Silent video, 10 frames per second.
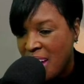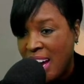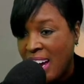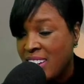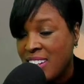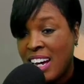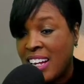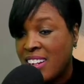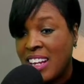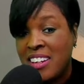I
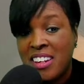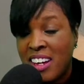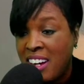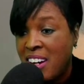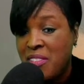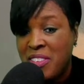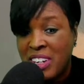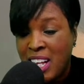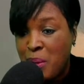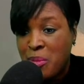love the
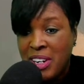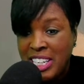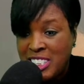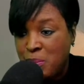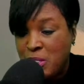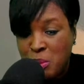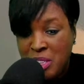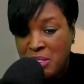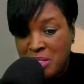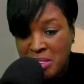collaboration between
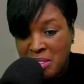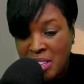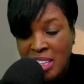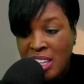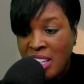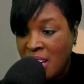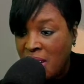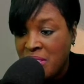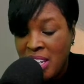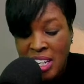you two.
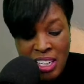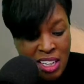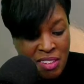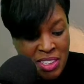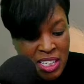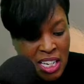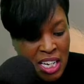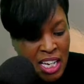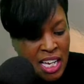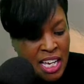Loved it, love it.
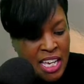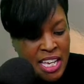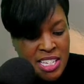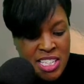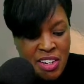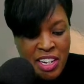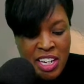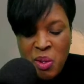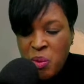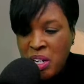Is there
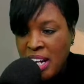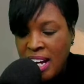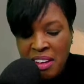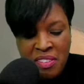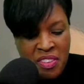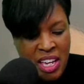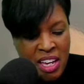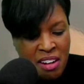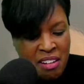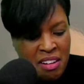anyone out
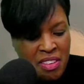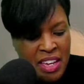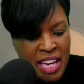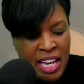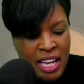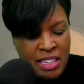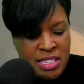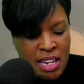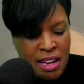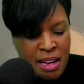there that
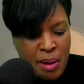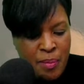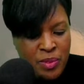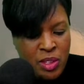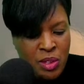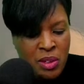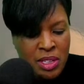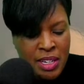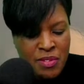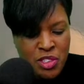you
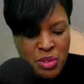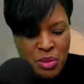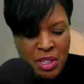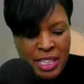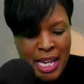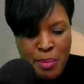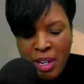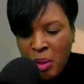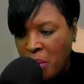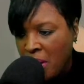love to
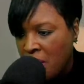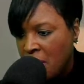collaborate with?